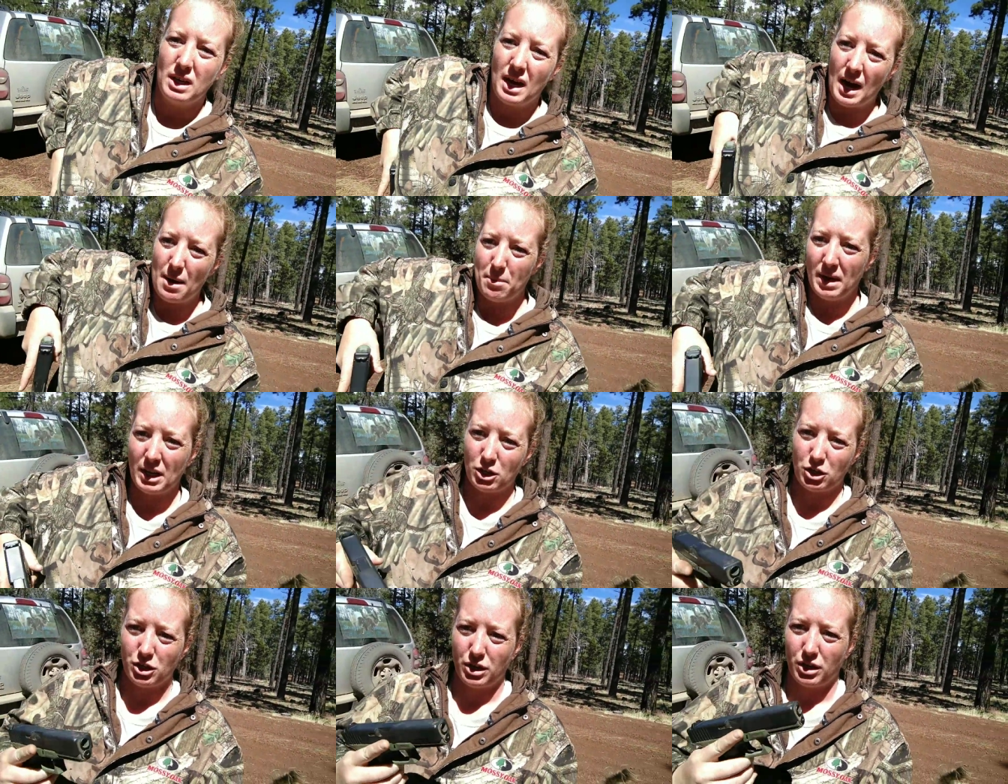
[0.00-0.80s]
I make
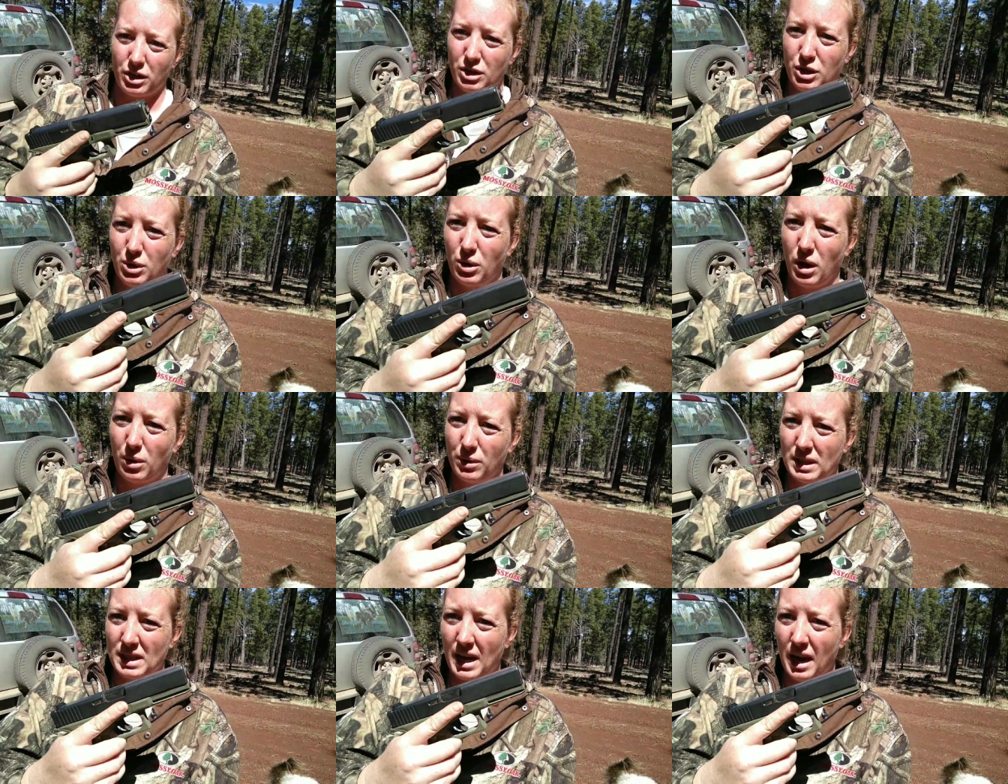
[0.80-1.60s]
sure to
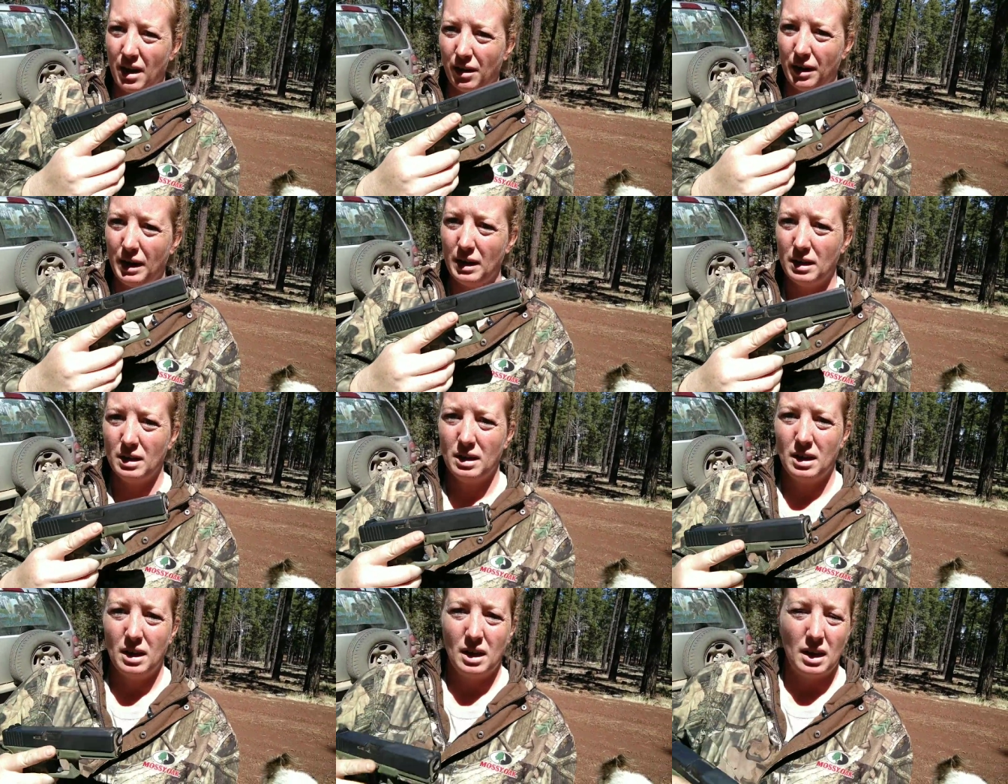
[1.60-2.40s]
always carry.
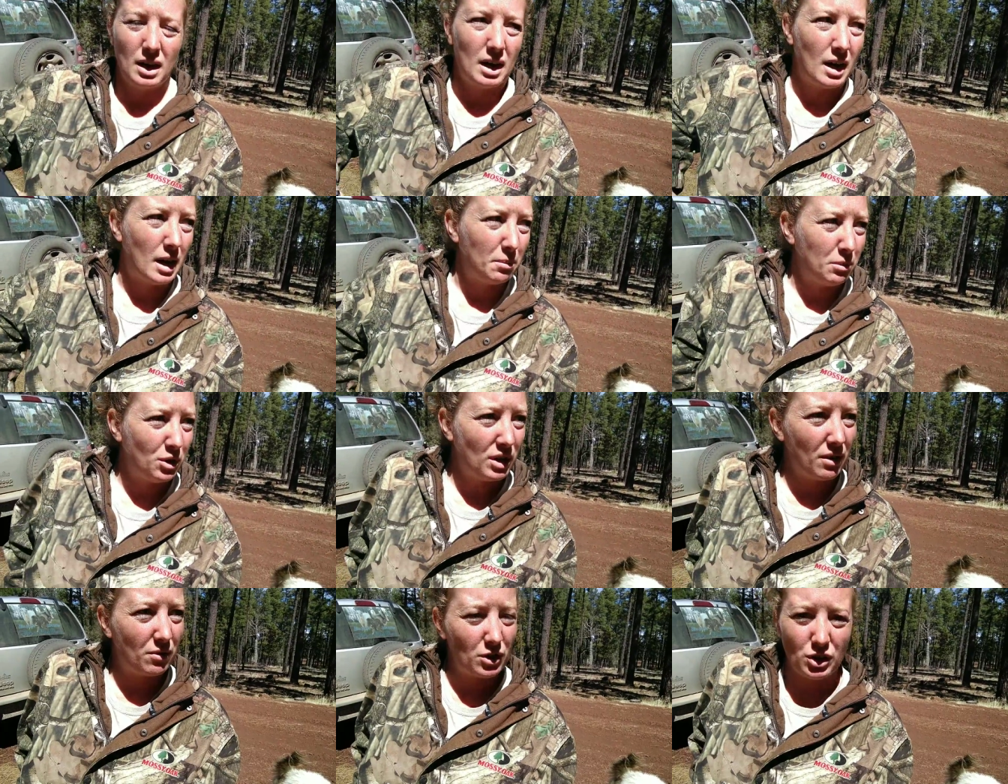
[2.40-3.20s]
Um, you
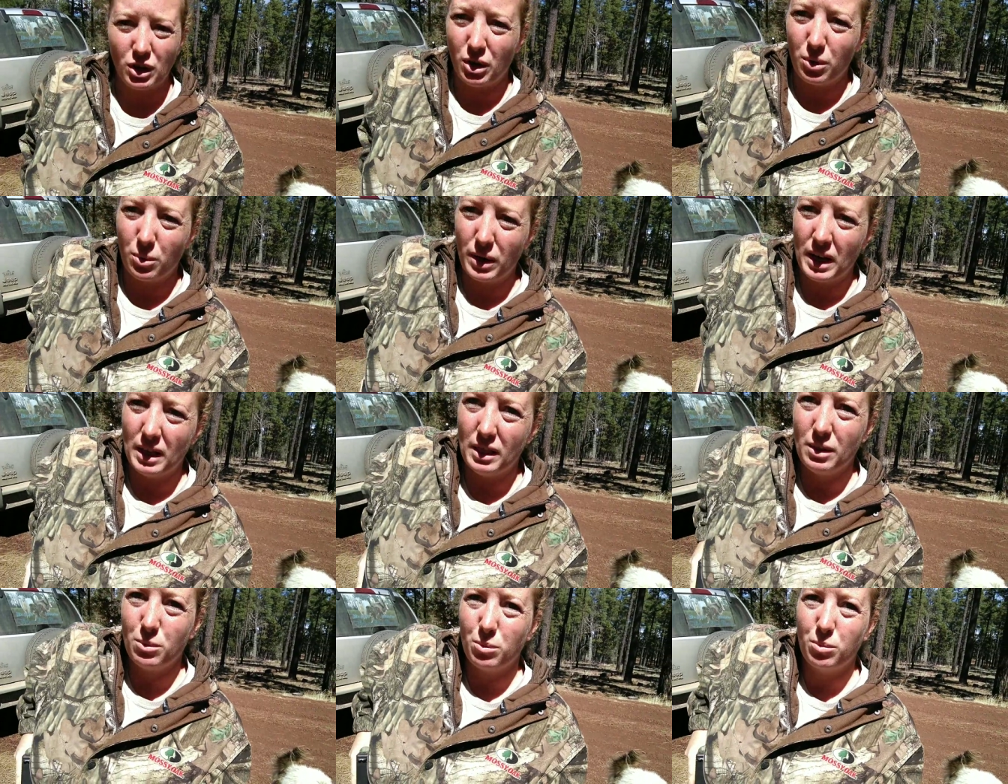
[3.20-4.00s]
never know
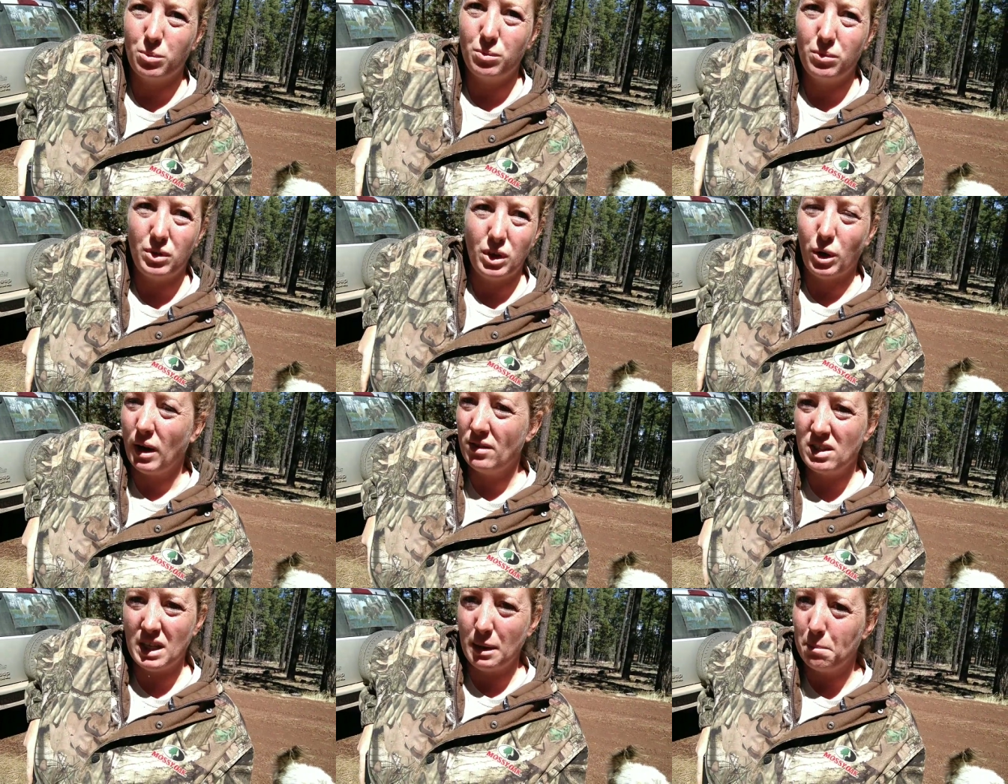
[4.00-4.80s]
when, you know, I've
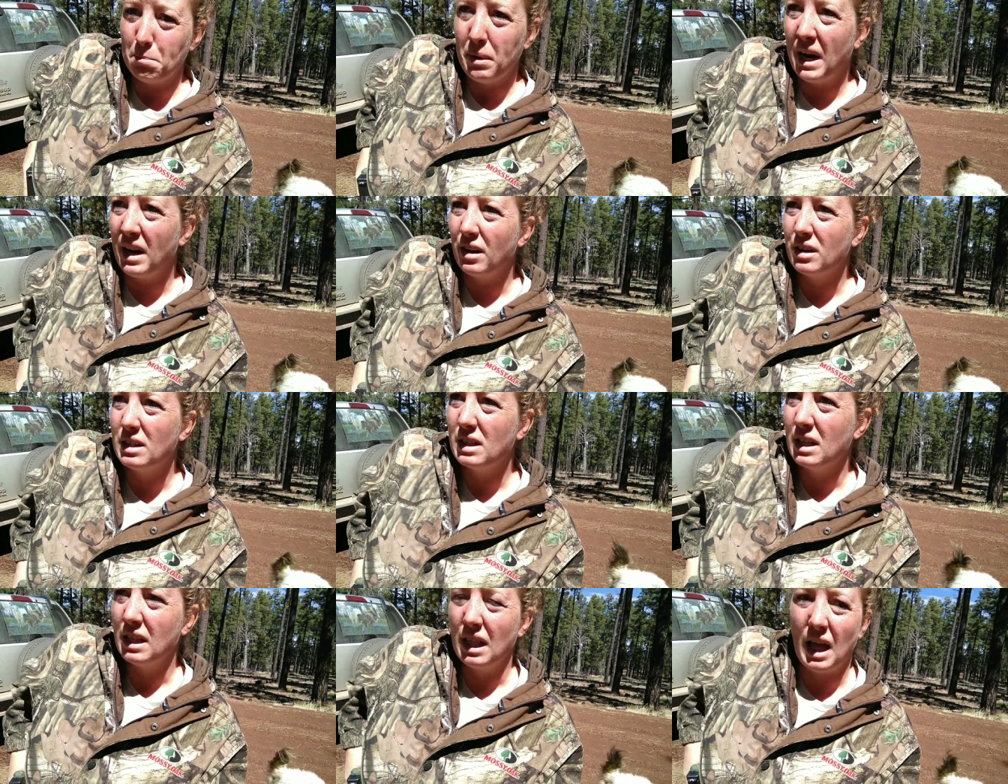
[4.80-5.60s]
seen bears
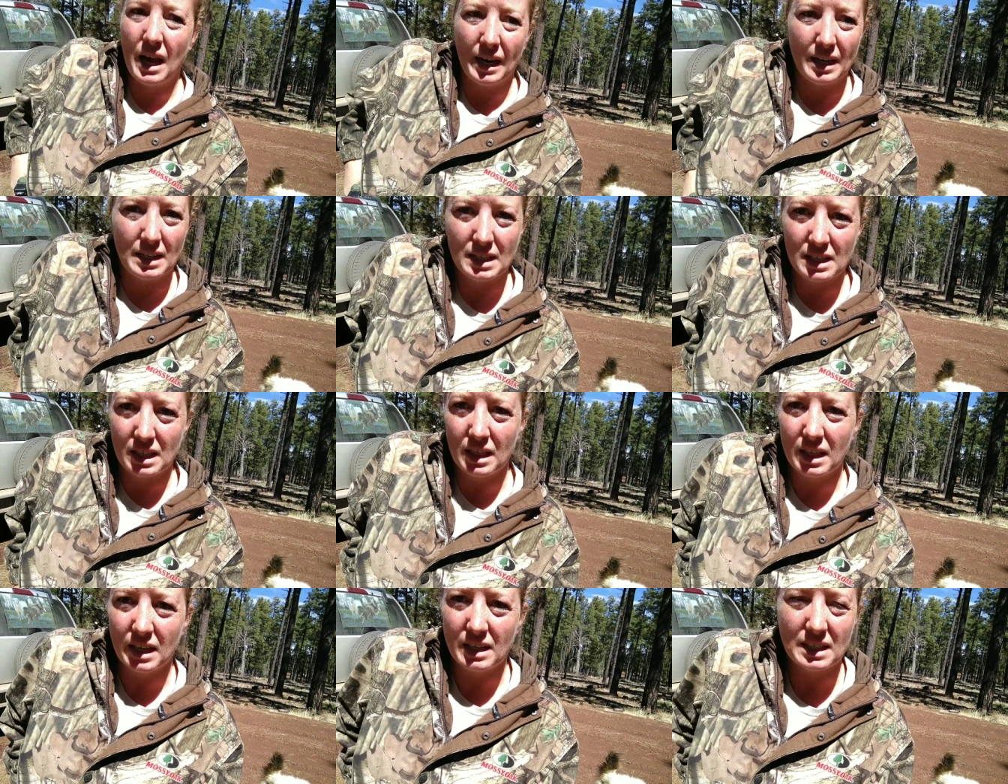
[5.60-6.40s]
and lions and
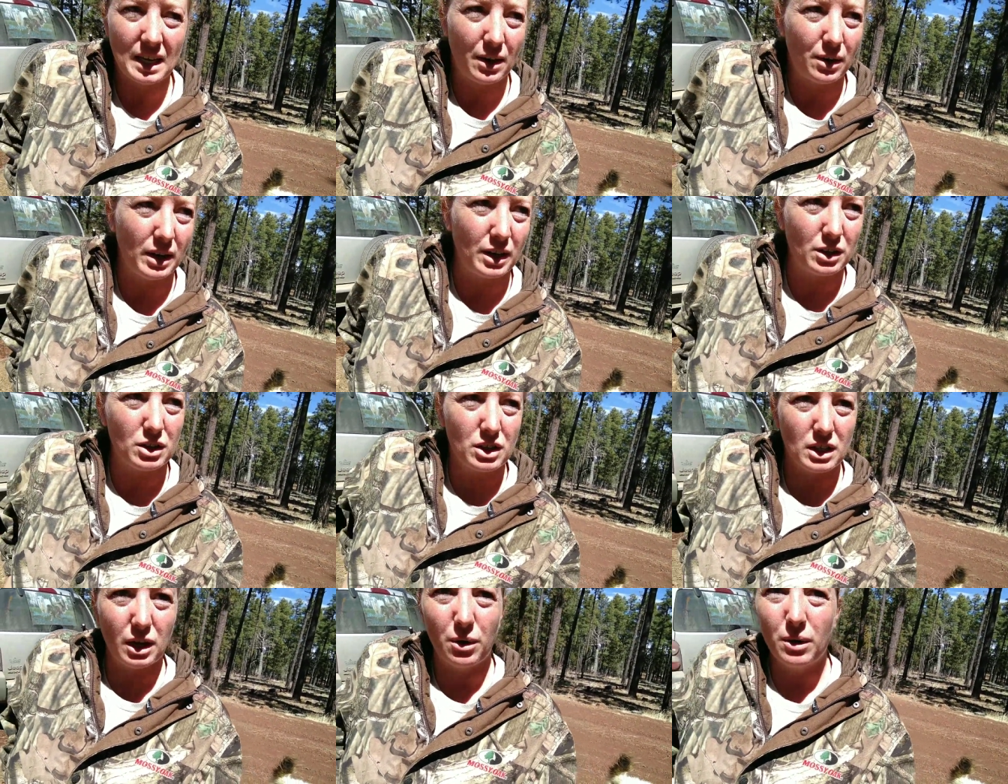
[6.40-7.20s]
things out here,
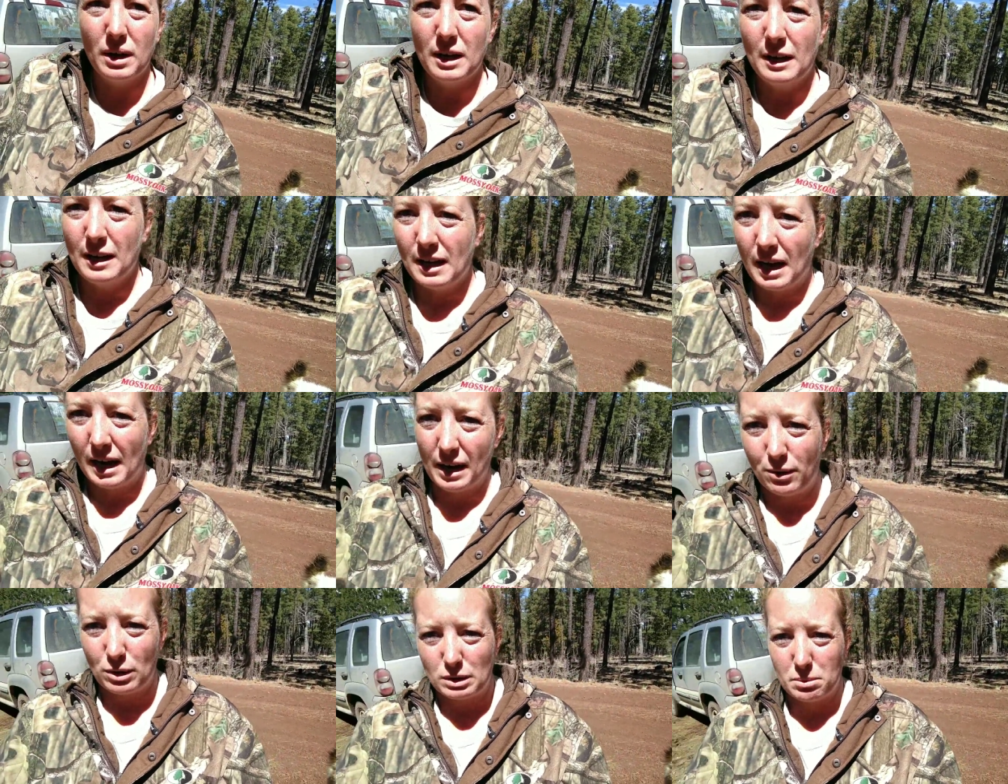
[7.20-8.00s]
so I
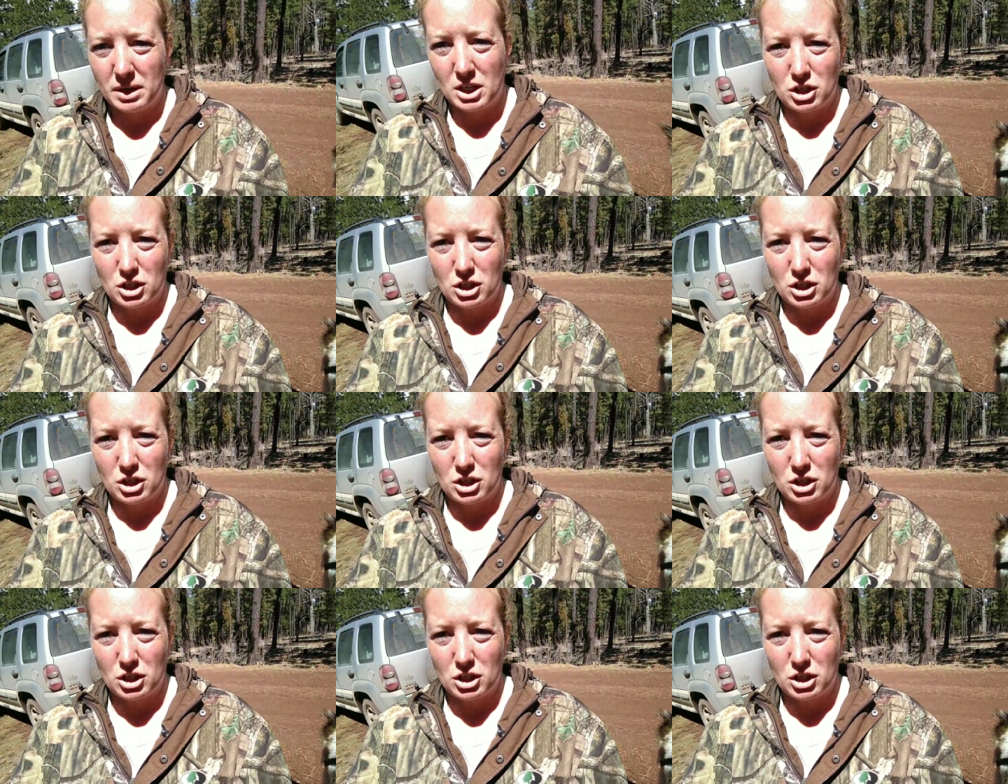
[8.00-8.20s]
always make